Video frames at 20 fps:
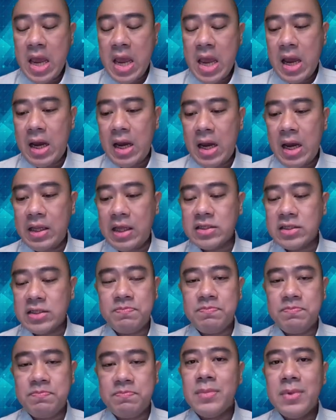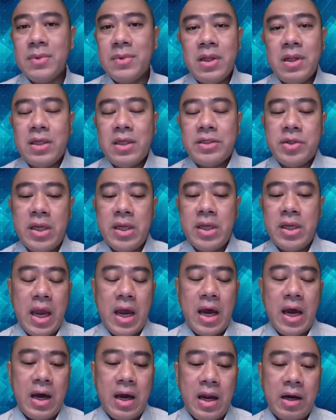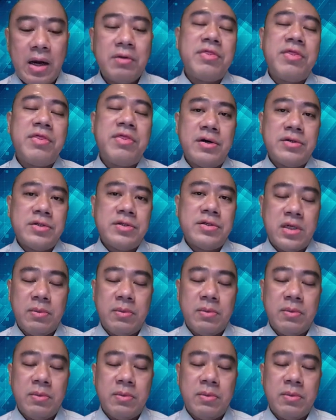That's literally 100,000